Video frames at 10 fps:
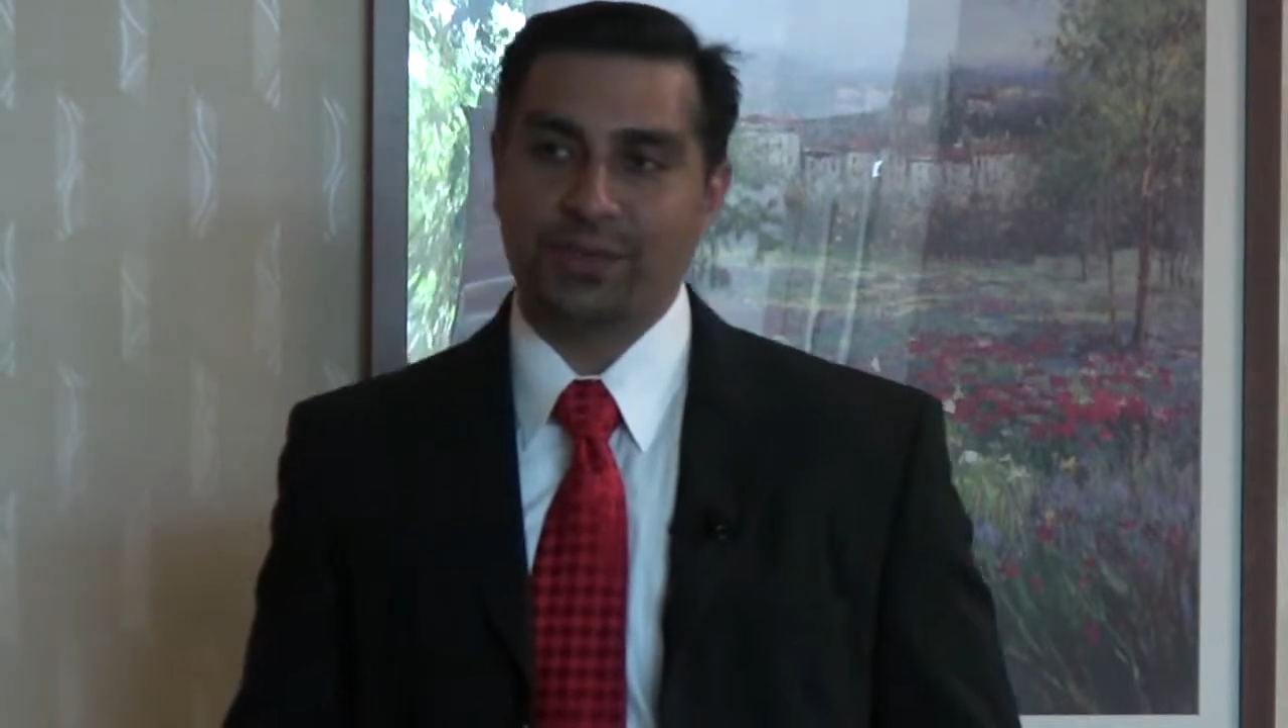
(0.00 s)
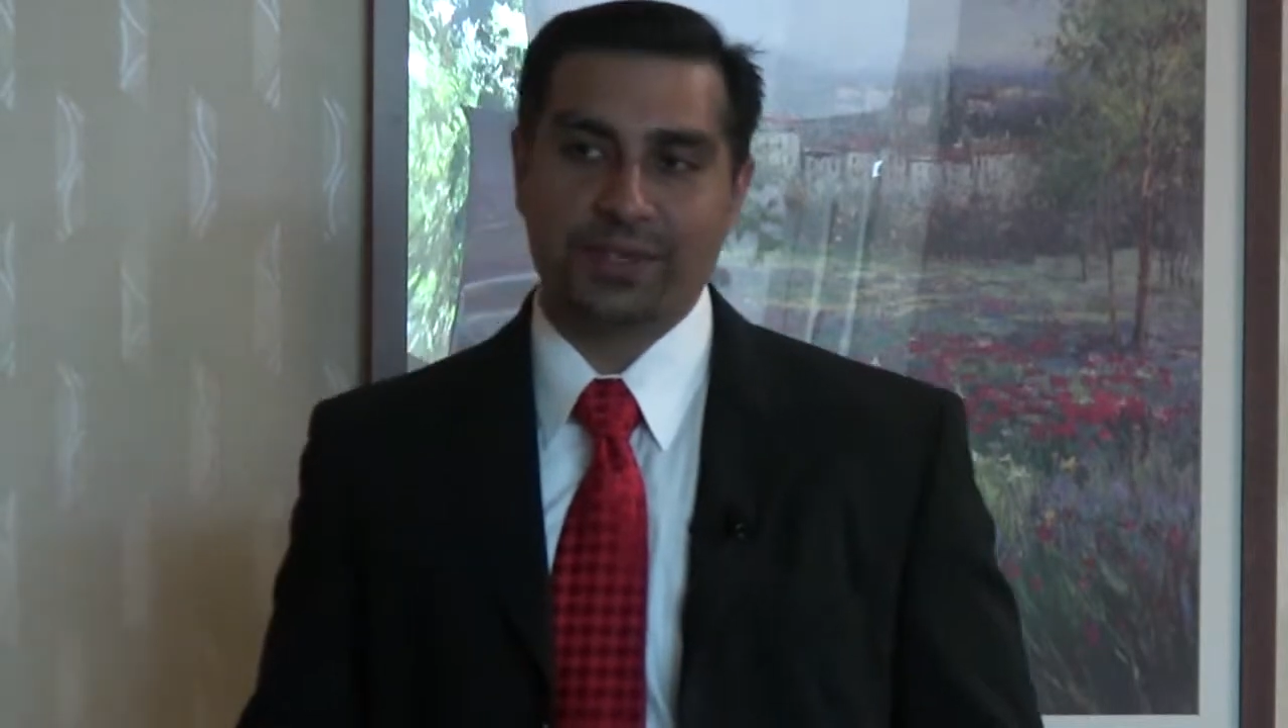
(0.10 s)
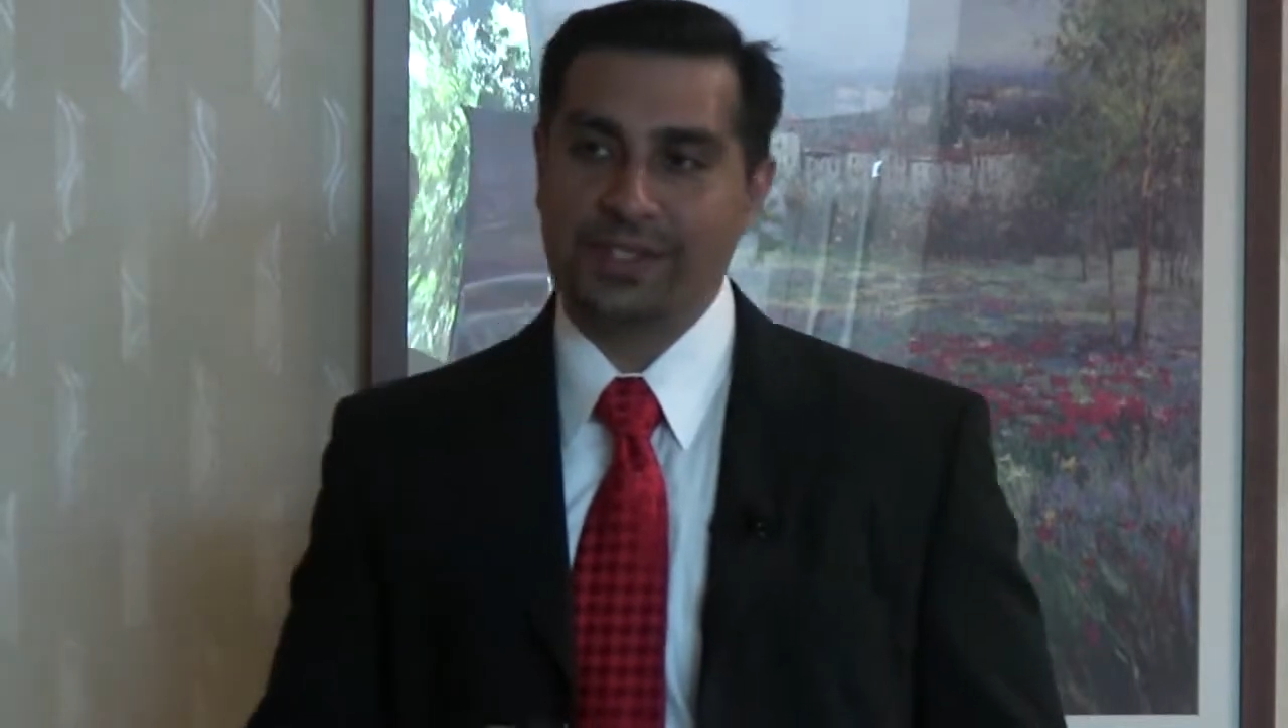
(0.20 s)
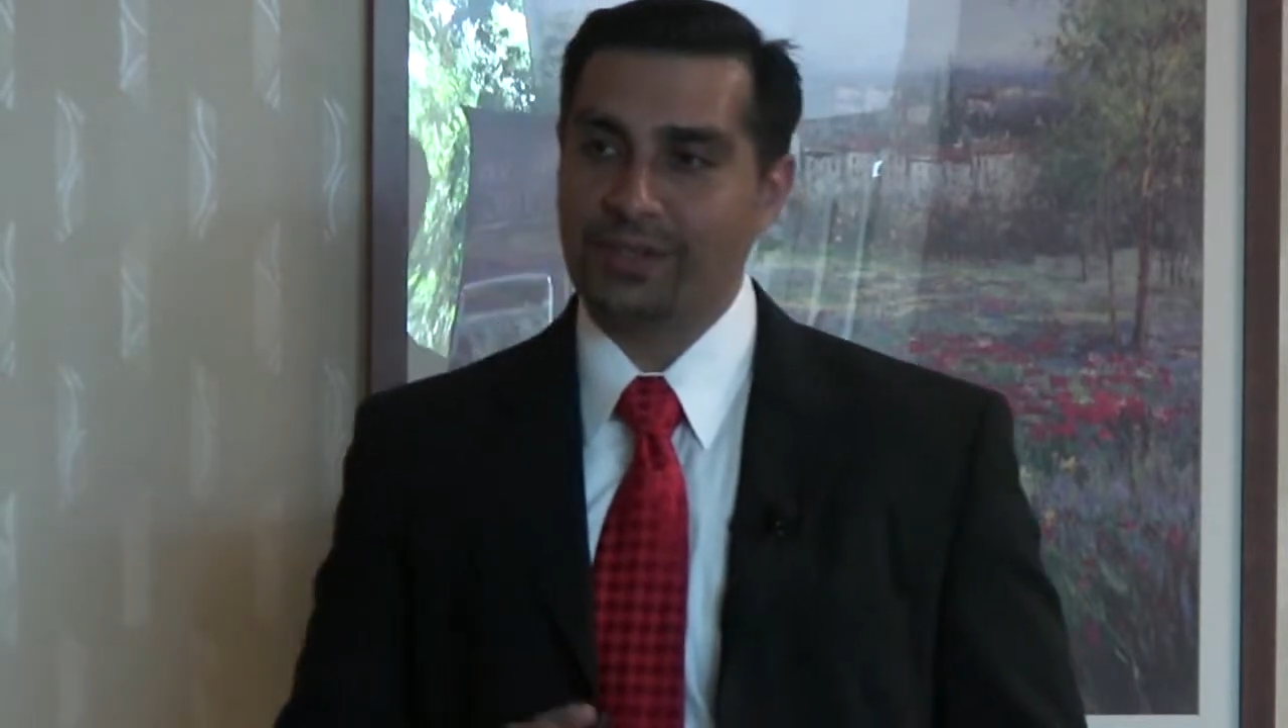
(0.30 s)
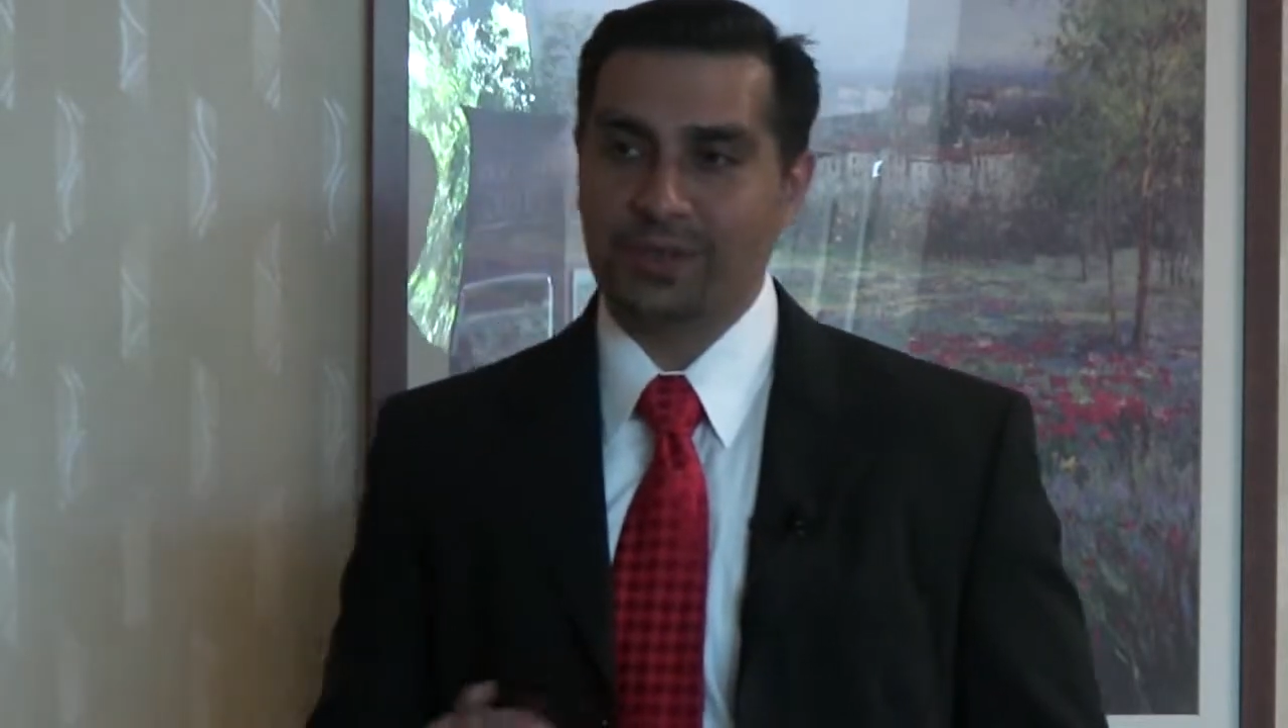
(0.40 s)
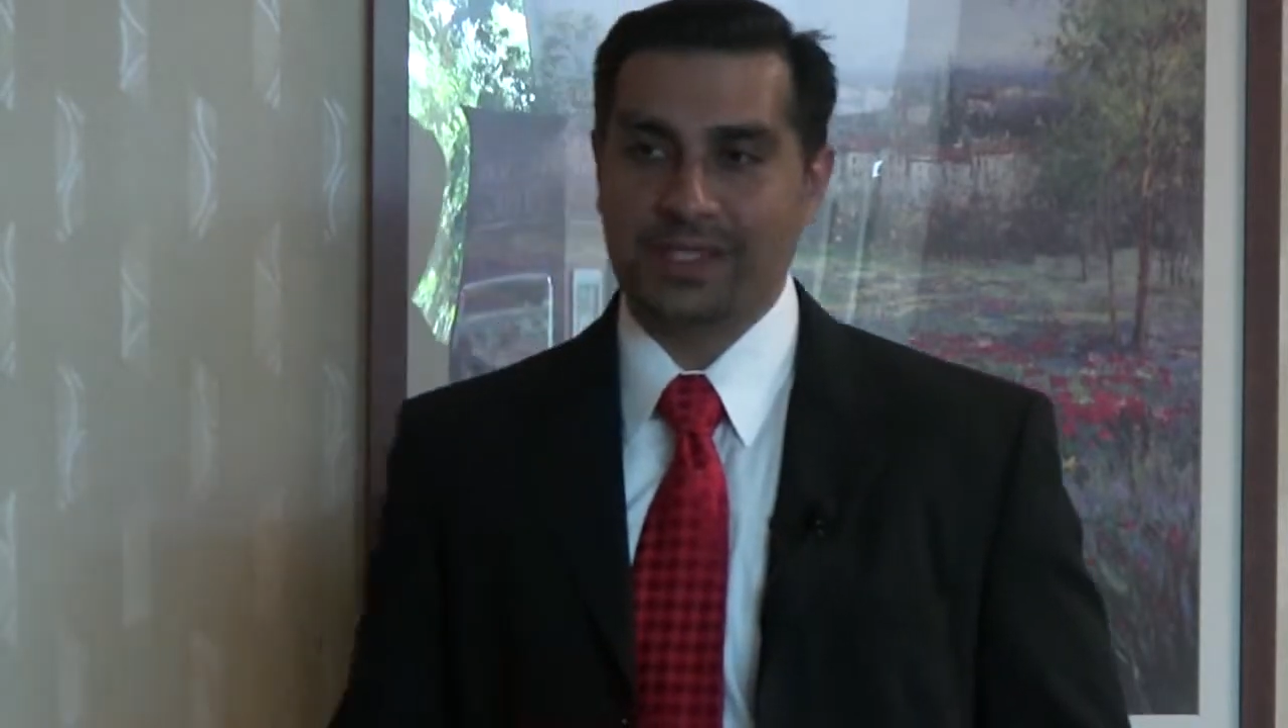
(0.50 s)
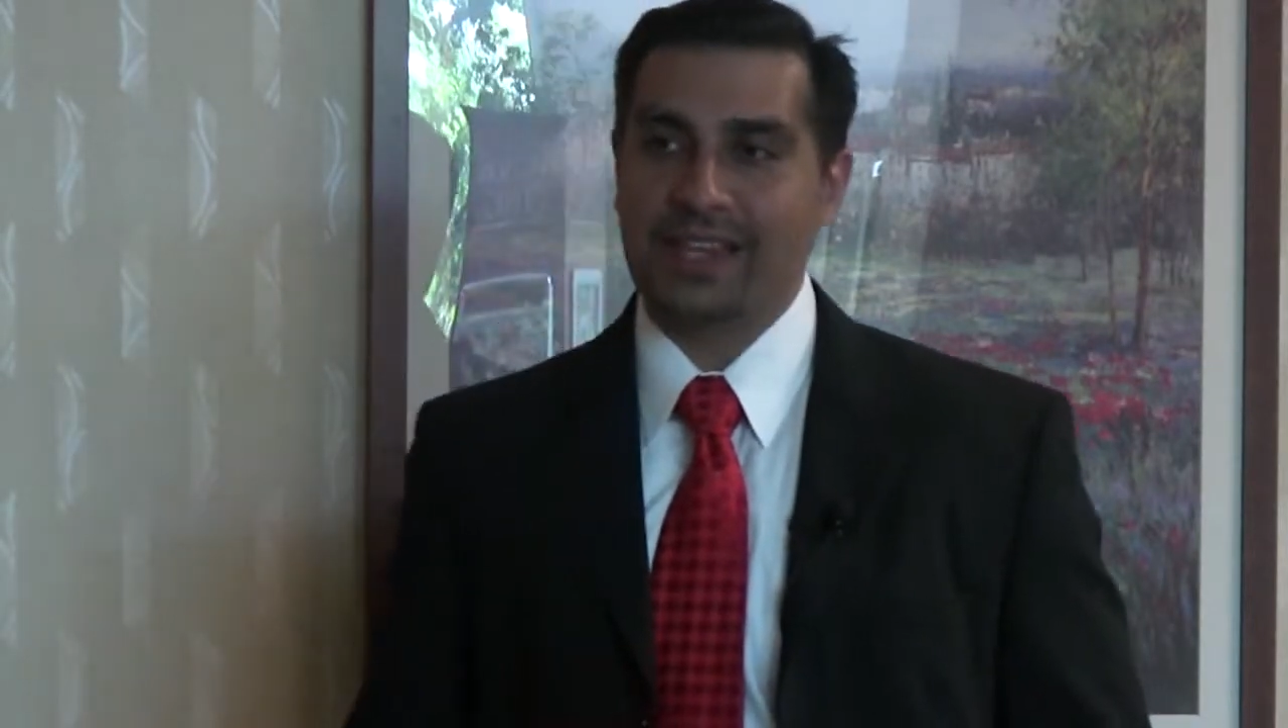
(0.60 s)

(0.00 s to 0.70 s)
the result was